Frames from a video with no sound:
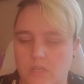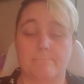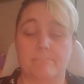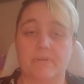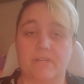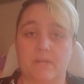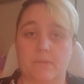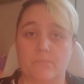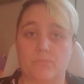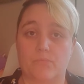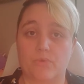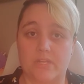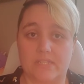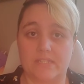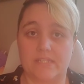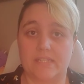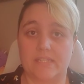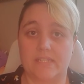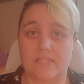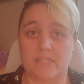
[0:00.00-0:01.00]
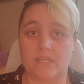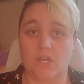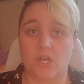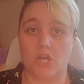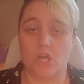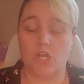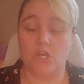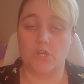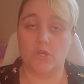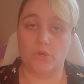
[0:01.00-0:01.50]
But I'm really
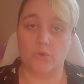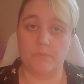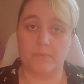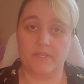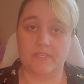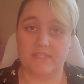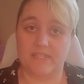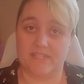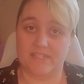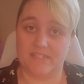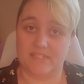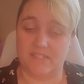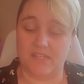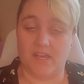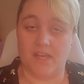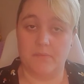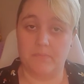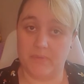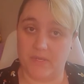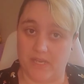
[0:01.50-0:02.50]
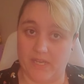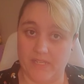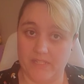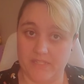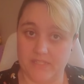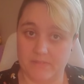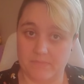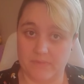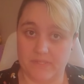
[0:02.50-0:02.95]
hoping that it's not POTS,